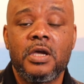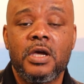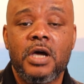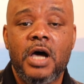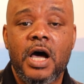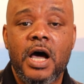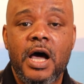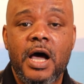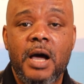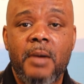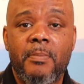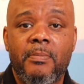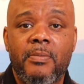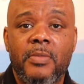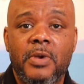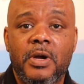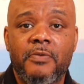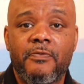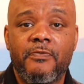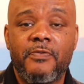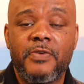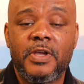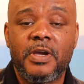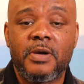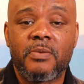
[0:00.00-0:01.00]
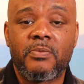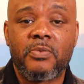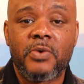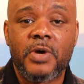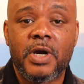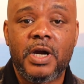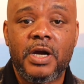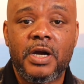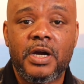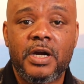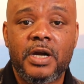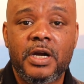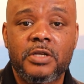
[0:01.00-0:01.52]
um,
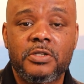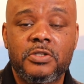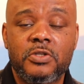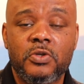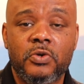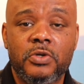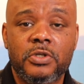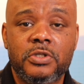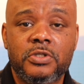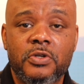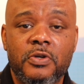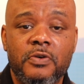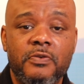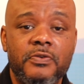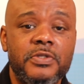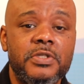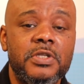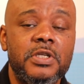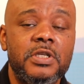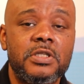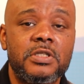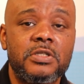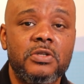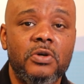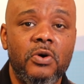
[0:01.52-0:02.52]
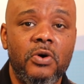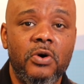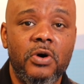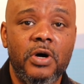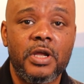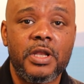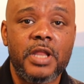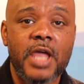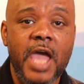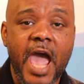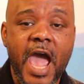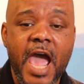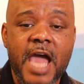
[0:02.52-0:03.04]
VMware Azure Services
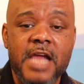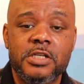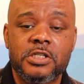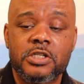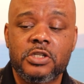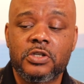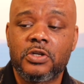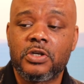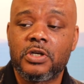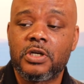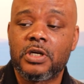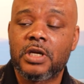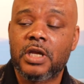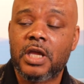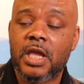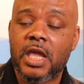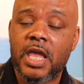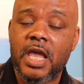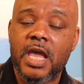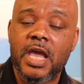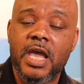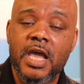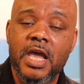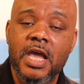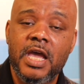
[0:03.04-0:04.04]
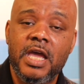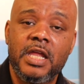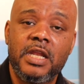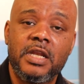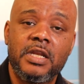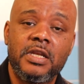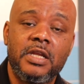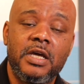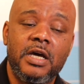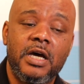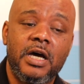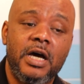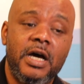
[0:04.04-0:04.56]
on Azure,
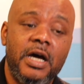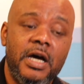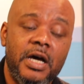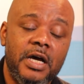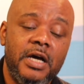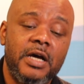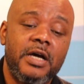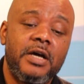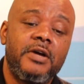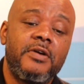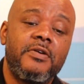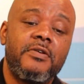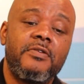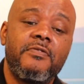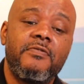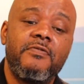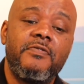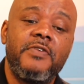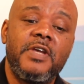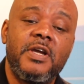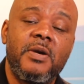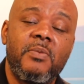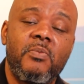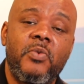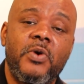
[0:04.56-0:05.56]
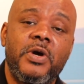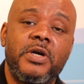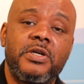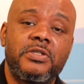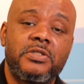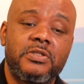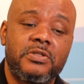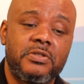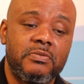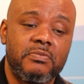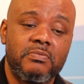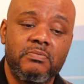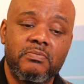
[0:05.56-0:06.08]
and uh,
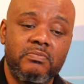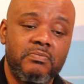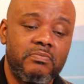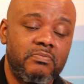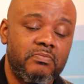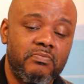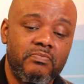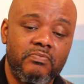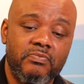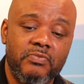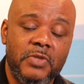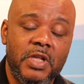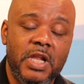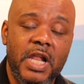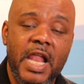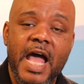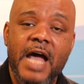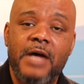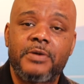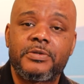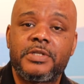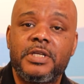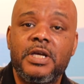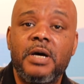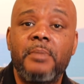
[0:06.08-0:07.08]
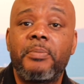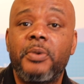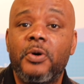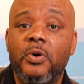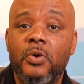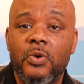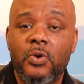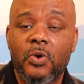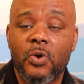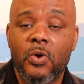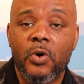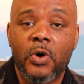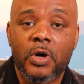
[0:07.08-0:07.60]
VMware
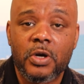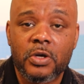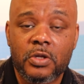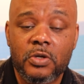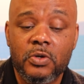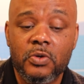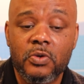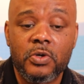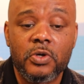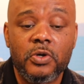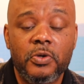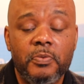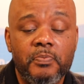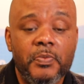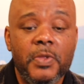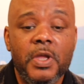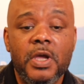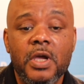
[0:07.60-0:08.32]
CloudSimple on Google.